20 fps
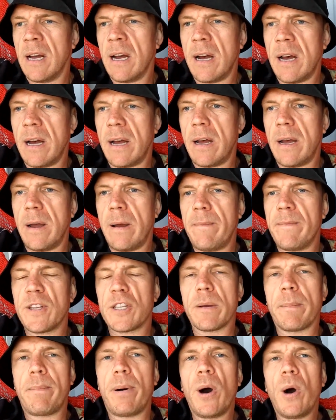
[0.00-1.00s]
There's
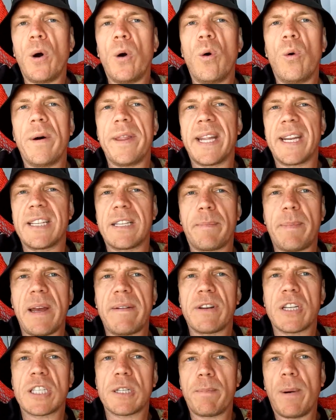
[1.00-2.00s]
a pool and then there's a bit
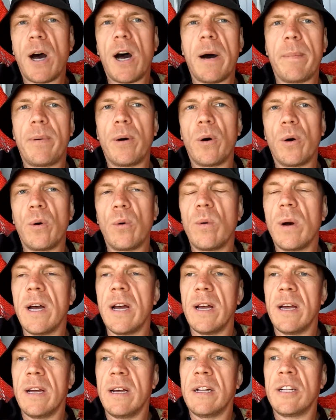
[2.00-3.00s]
of a spa pool
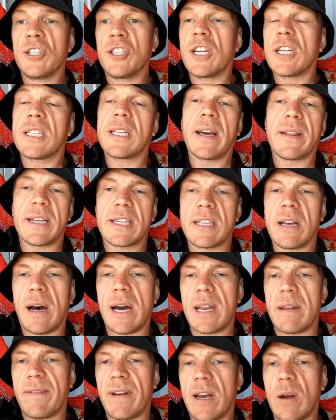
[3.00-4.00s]
just the other
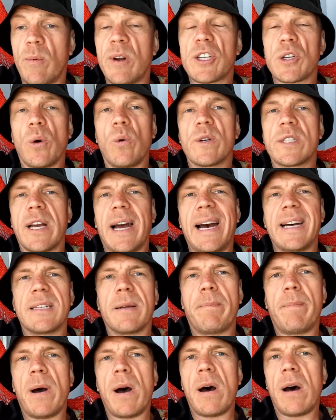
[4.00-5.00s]
side of it, which also has
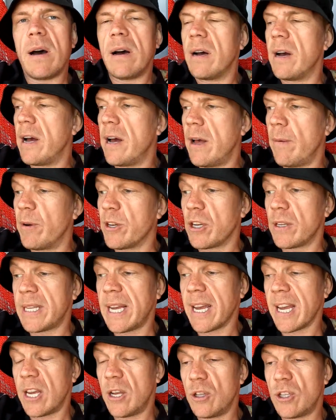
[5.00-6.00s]
a bar, which I'll
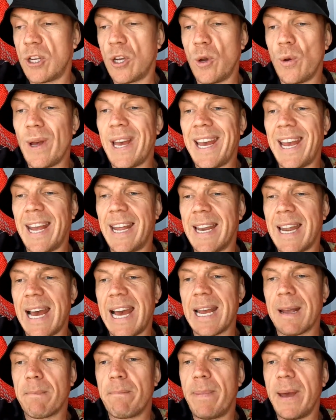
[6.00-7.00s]
take you to in
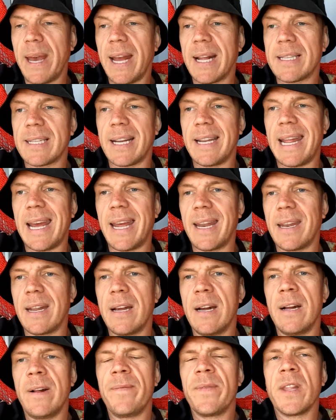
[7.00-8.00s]
a bit. And then
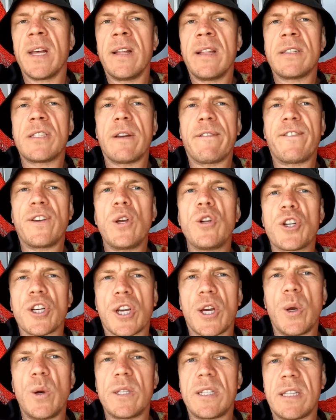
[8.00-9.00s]
there's a few
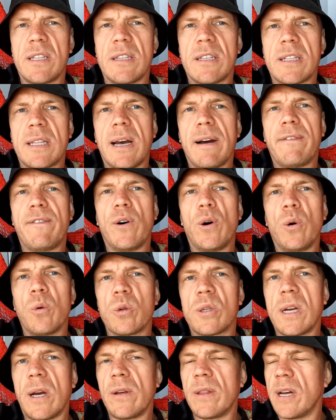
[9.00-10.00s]
jacuzzis and stuff
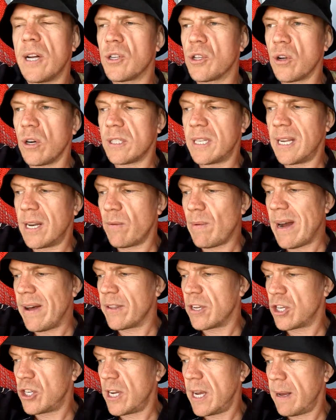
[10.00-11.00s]
also that are dotted around
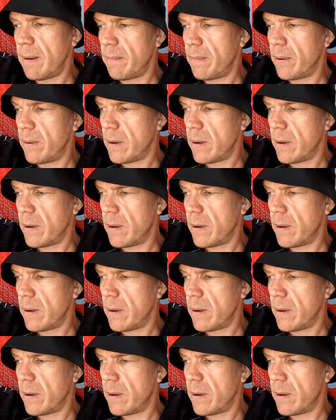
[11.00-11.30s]
the ship.